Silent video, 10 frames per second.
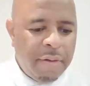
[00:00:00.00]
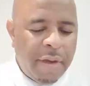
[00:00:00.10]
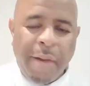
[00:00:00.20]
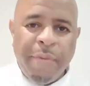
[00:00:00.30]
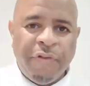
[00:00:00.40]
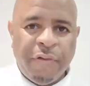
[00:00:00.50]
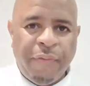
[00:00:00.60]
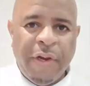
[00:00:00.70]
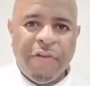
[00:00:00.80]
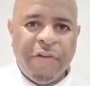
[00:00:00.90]
Emery's just
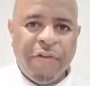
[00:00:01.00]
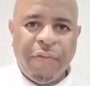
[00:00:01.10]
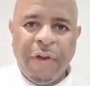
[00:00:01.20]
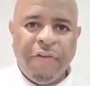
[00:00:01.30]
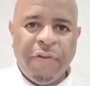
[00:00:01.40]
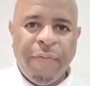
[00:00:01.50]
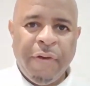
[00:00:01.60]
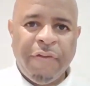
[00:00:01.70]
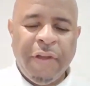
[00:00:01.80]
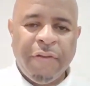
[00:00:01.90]
finished. He just finished his
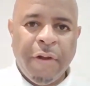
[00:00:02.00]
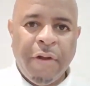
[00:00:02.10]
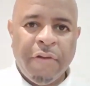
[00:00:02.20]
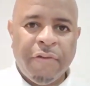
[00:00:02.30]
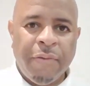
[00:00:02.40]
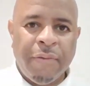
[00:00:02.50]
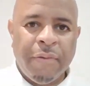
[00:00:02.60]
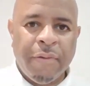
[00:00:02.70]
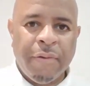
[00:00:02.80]
first season at Arsenal.